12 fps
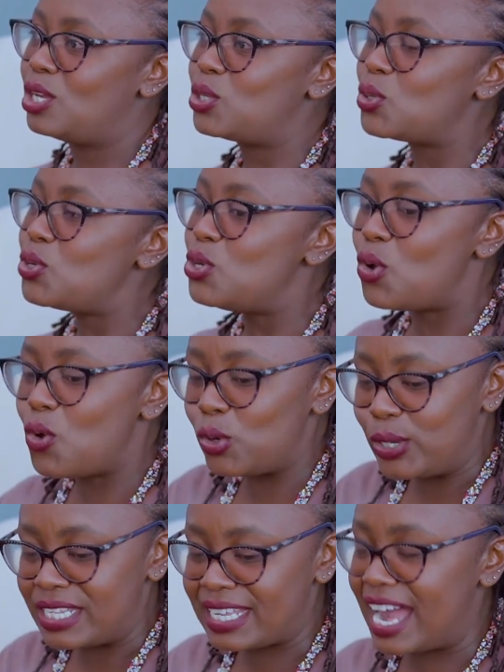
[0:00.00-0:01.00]
So you're
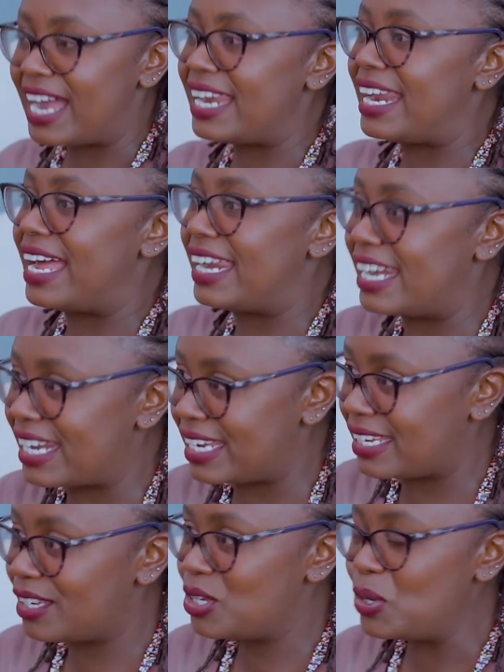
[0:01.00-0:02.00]
always
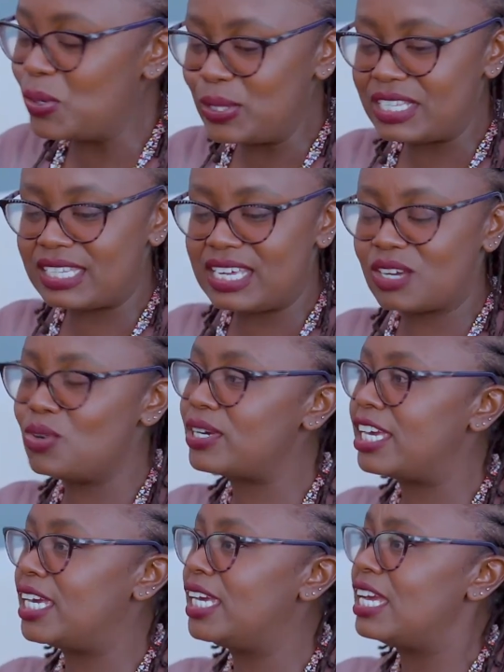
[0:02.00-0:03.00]
nganganaring. You're always saying,
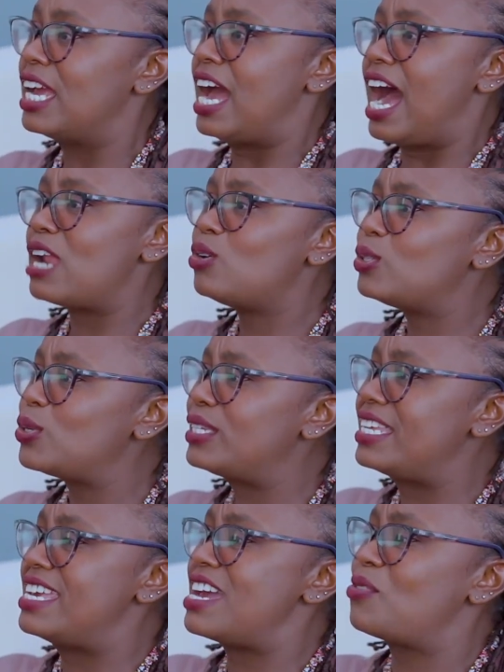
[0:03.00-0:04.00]
okay, I'll also
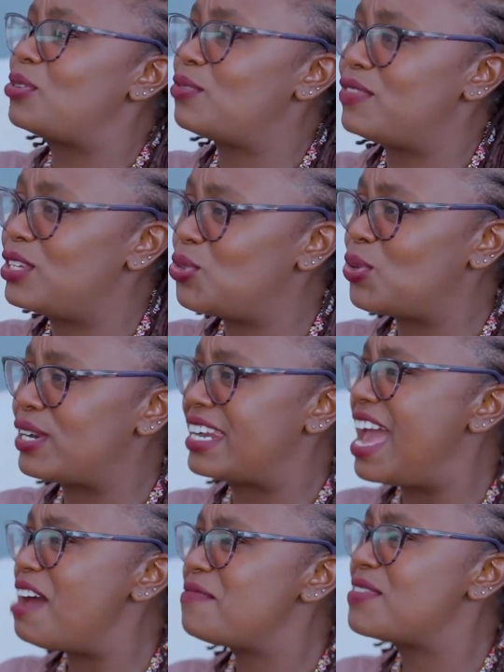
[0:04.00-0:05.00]
stay here because of the
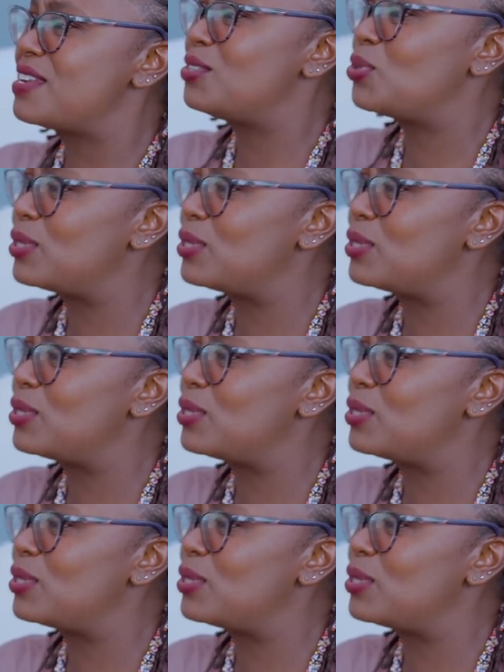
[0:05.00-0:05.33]
children. I have 3